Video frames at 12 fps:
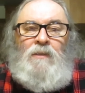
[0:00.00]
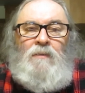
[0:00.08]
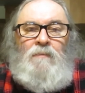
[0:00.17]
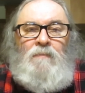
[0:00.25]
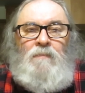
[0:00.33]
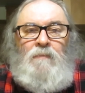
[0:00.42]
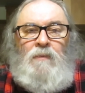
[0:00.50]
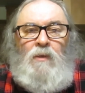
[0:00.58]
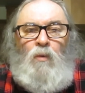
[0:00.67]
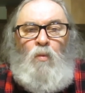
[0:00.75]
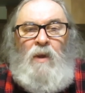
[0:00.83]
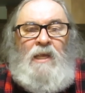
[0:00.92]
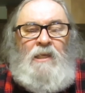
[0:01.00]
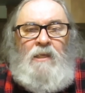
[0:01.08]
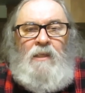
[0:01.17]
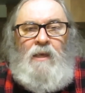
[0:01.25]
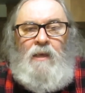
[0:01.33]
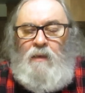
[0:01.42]
to read
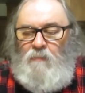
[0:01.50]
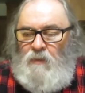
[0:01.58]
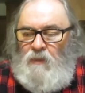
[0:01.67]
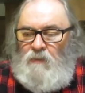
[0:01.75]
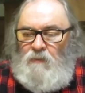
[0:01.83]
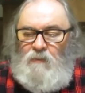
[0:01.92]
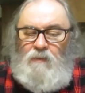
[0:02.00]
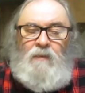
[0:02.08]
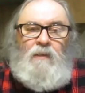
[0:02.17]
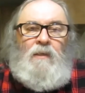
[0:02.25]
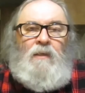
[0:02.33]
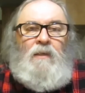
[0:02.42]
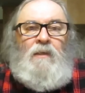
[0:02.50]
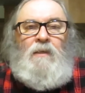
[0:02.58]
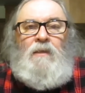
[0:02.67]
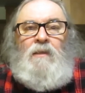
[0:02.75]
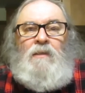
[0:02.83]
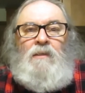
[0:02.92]
to them and
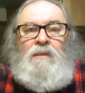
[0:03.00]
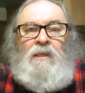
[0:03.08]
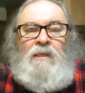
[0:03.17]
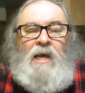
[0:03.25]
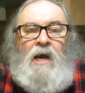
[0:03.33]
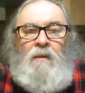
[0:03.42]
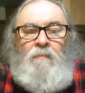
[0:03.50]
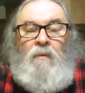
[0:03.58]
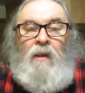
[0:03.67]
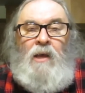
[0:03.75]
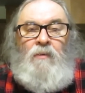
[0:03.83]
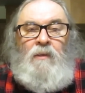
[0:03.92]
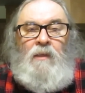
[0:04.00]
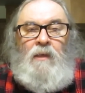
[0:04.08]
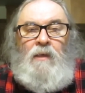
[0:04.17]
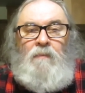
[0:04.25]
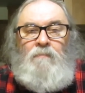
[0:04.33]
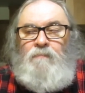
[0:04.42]
to sit down and play with
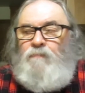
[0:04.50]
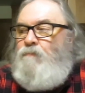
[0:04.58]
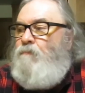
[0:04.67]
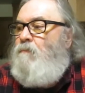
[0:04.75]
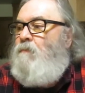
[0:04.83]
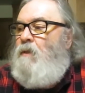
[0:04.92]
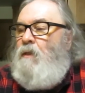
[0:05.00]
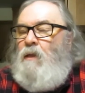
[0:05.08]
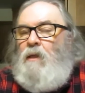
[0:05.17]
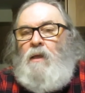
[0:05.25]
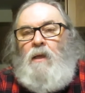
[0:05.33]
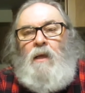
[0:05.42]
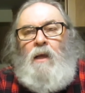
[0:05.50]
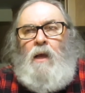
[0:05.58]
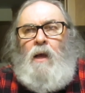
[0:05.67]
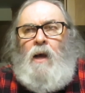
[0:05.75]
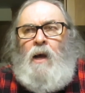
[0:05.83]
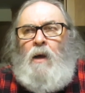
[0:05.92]
them.
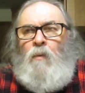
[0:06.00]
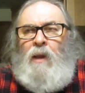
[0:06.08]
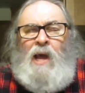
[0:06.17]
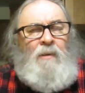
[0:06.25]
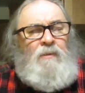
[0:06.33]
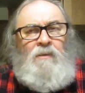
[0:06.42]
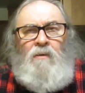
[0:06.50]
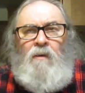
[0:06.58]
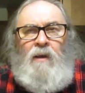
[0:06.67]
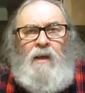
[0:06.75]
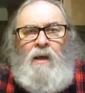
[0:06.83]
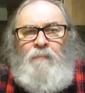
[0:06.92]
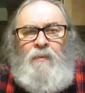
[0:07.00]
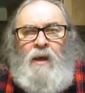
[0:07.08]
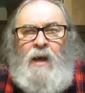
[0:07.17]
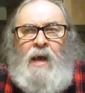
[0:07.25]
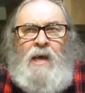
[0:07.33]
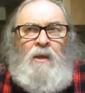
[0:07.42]
Uh, when I was growing up,
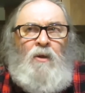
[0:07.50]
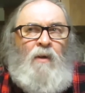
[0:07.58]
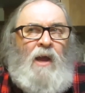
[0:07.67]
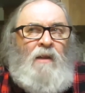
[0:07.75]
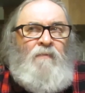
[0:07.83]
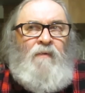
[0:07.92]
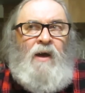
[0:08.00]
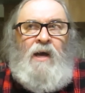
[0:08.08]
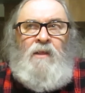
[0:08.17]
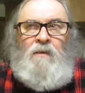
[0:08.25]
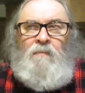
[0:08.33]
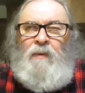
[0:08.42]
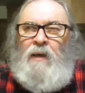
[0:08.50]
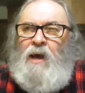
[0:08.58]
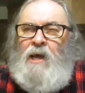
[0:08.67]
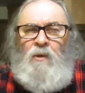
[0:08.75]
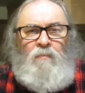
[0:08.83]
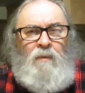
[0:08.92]
I had a grandfather, but
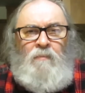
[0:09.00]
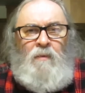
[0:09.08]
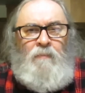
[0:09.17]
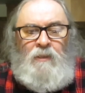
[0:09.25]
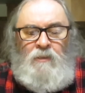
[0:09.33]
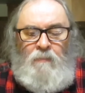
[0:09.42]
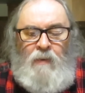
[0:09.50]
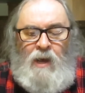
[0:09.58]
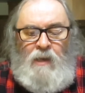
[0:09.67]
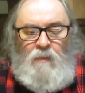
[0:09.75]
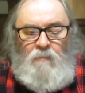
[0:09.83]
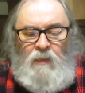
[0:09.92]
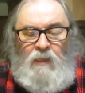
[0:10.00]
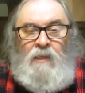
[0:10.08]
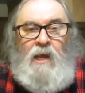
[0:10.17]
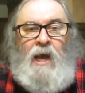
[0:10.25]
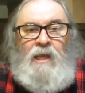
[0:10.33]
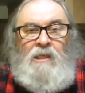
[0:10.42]
I don't remember much about him. He
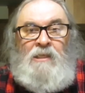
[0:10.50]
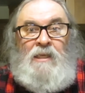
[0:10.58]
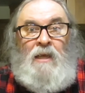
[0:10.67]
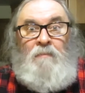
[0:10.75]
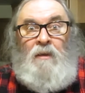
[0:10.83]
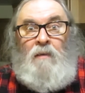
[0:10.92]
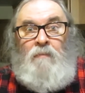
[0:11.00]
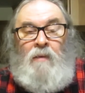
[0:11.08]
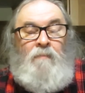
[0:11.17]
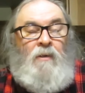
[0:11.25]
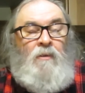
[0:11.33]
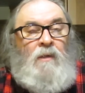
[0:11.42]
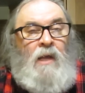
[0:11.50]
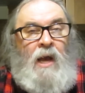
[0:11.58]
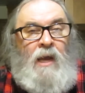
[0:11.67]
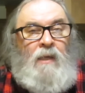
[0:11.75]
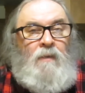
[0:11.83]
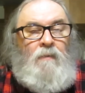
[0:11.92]
died the same year my mother
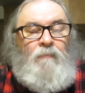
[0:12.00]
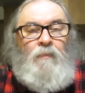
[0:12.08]
died.